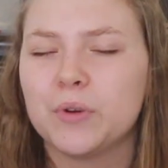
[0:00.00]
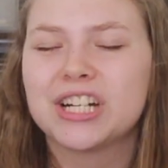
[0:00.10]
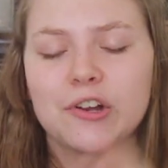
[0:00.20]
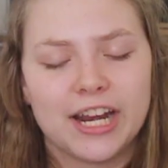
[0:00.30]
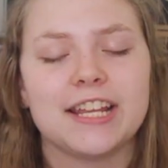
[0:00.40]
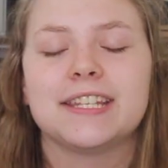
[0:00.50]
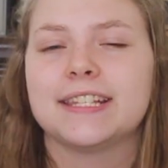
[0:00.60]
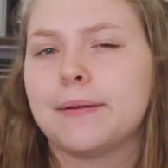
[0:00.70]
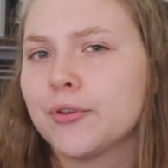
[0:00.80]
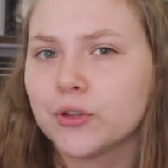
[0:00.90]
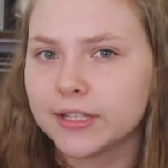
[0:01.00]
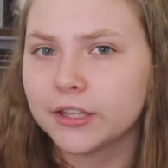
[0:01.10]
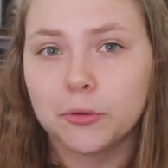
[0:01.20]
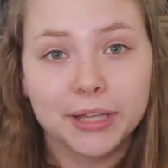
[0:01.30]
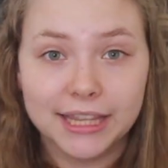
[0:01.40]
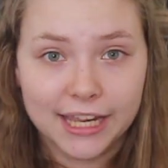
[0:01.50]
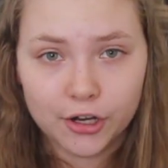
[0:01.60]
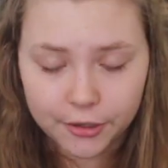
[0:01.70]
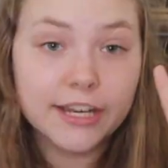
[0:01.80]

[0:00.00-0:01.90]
which I'll get into some of those a little bit later.